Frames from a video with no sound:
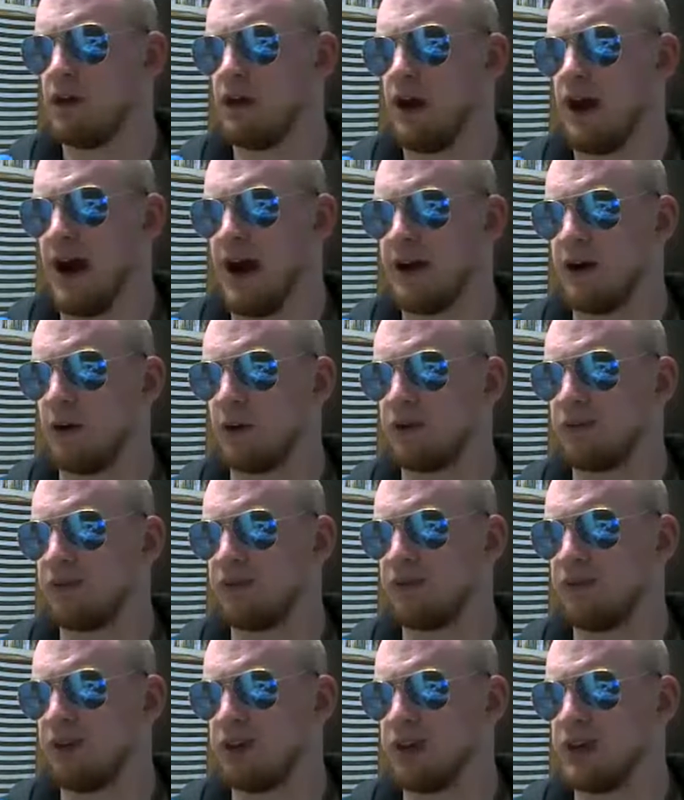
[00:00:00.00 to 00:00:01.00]
I don't
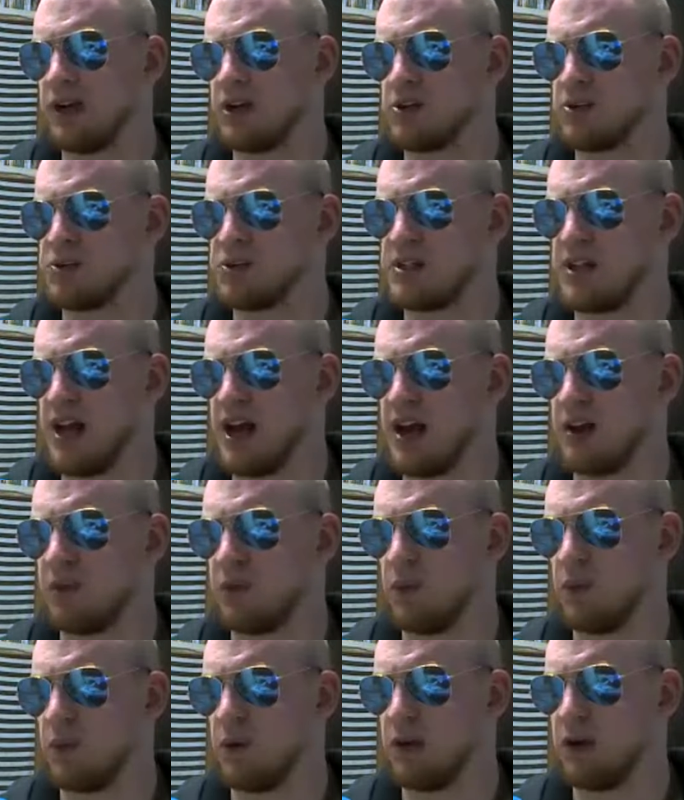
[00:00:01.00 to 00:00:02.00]
fully
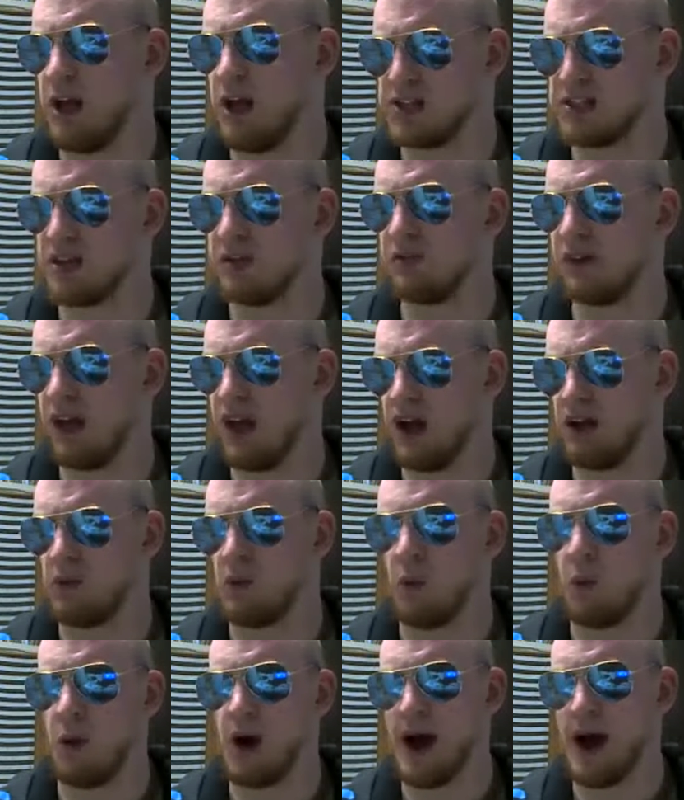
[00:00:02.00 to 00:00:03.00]
understand as of yet
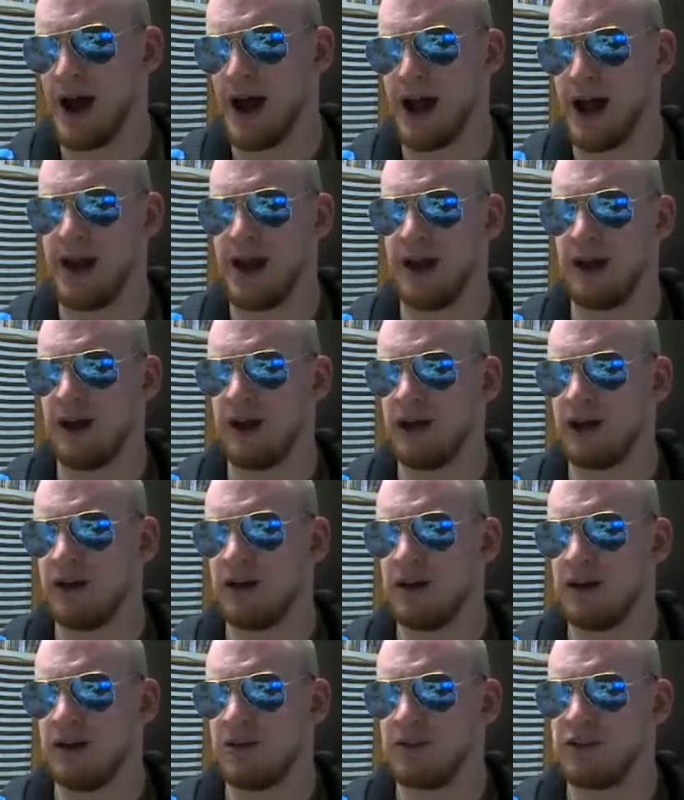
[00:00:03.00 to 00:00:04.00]
why
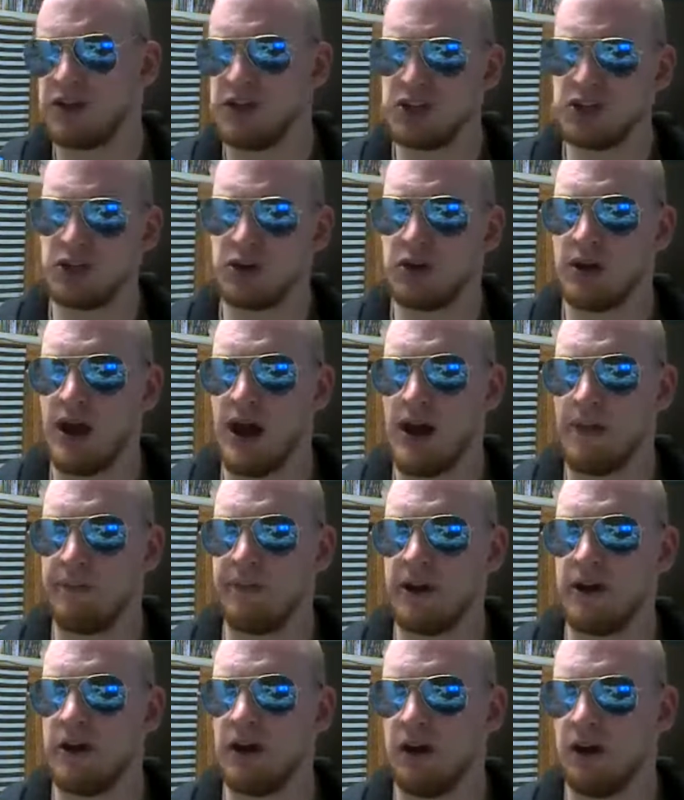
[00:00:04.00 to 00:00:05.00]
the digital
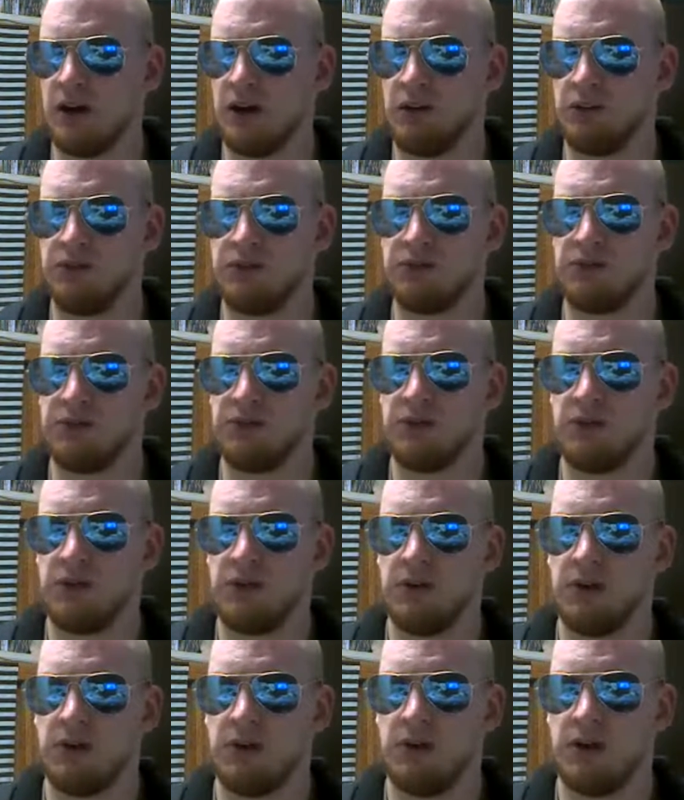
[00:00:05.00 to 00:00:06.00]
copy of
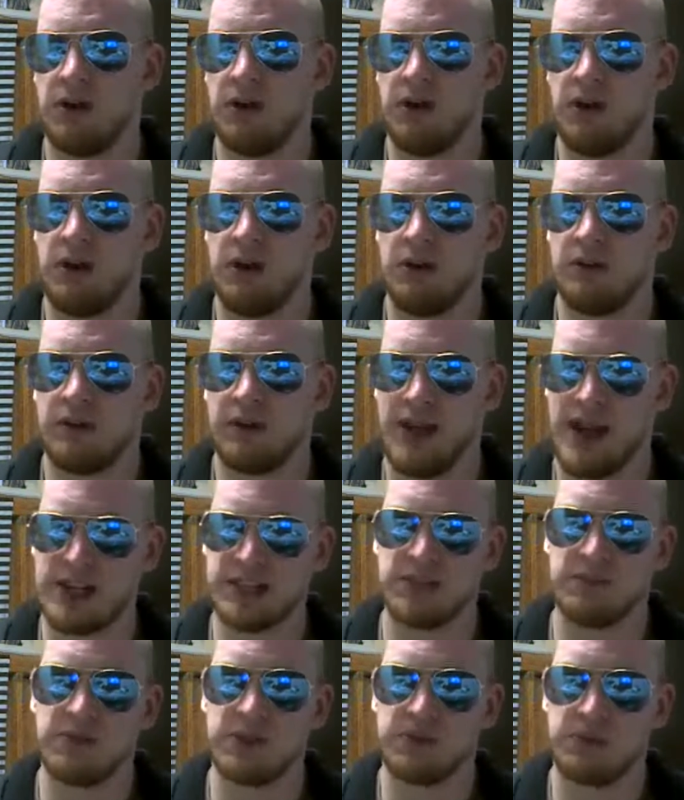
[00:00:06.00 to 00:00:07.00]
The
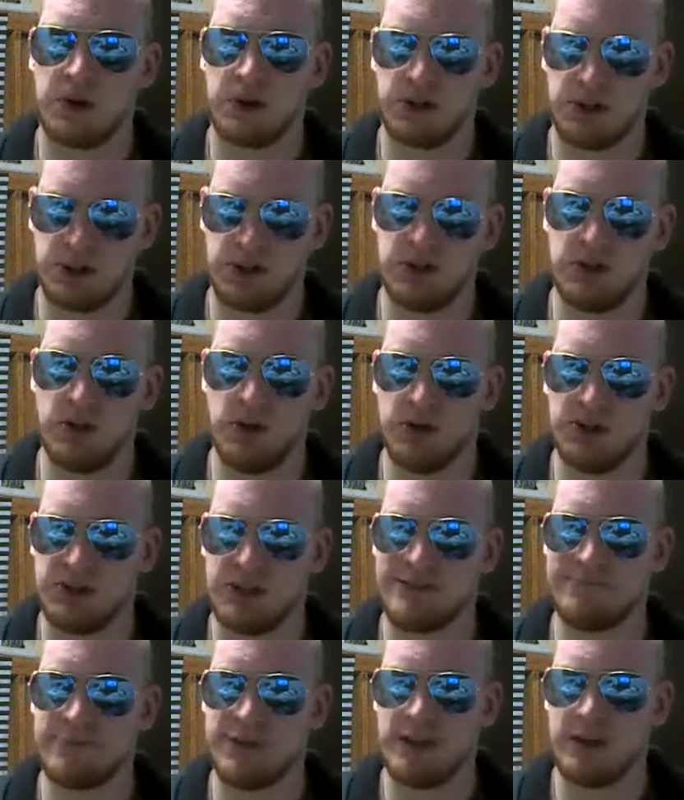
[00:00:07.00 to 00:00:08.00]
Last of Us Part 2 is going
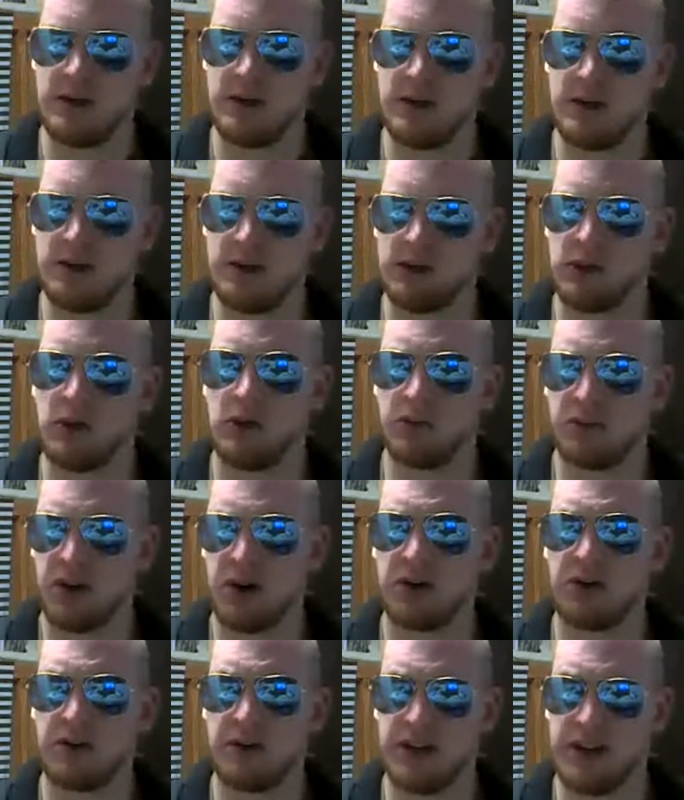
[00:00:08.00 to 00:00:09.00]
to be a little over
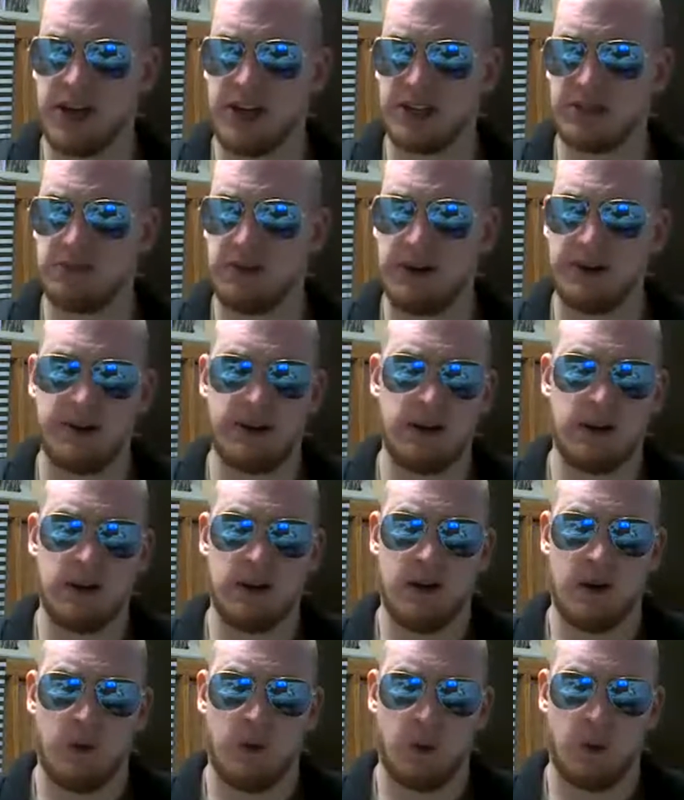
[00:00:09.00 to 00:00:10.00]
100 gigs, but
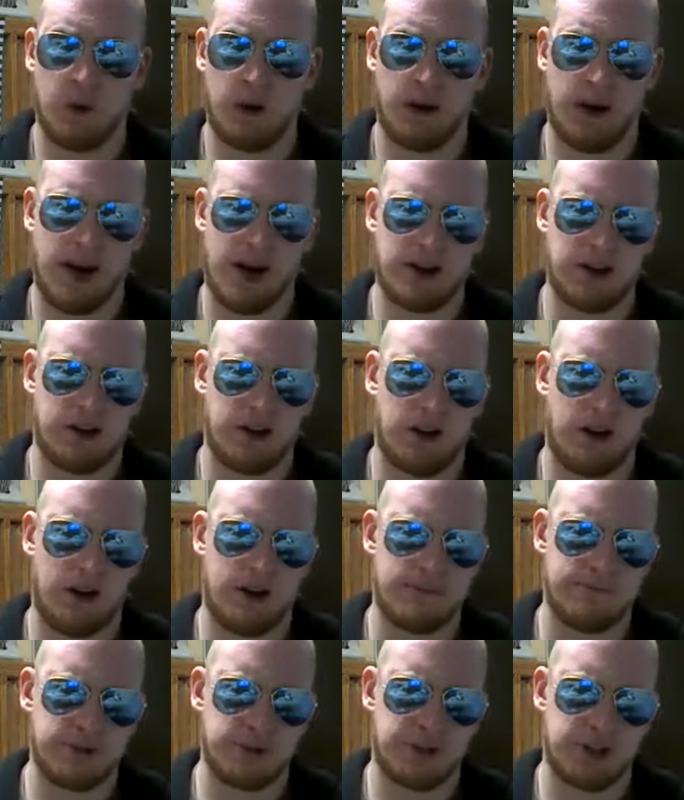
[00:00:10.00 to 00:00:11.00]
we're not
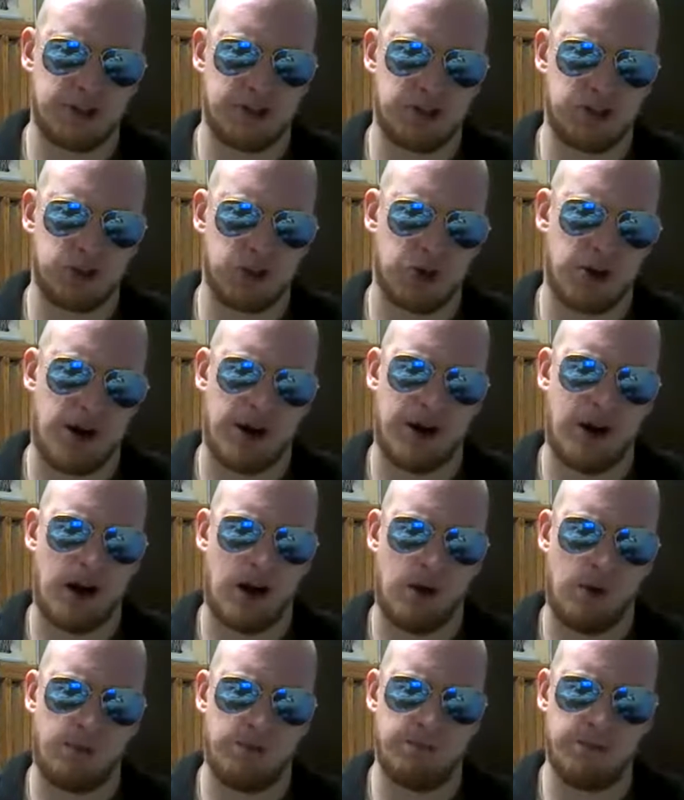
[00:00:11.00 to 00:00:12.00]
100% sure on
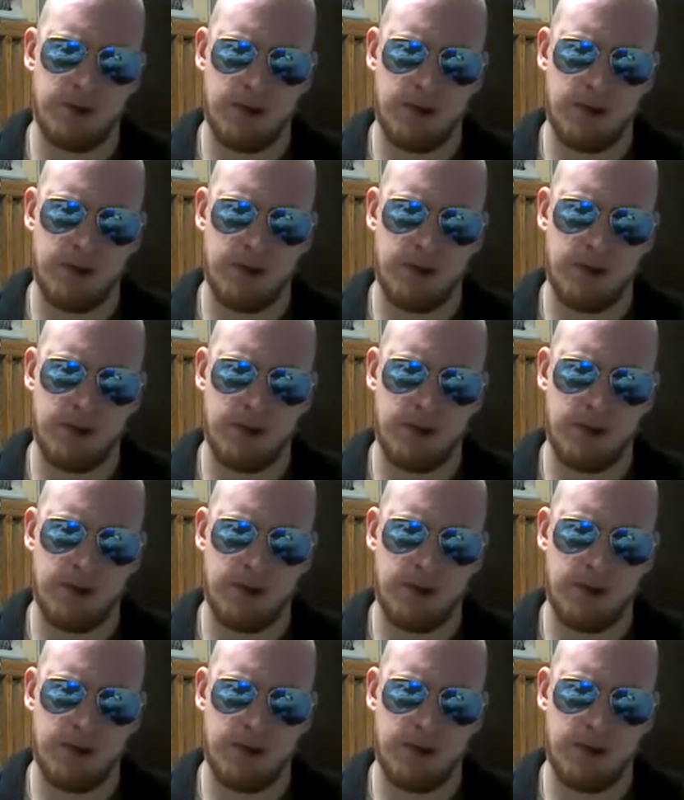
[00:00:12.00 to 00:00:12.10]
how